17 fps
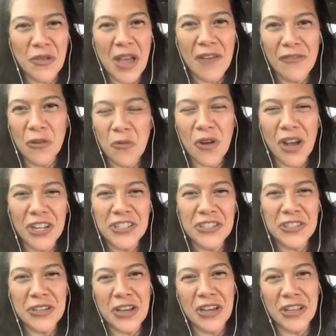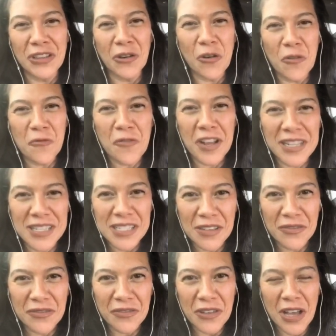If you haven't watched the
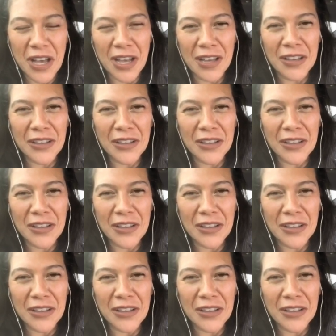Girlfriends of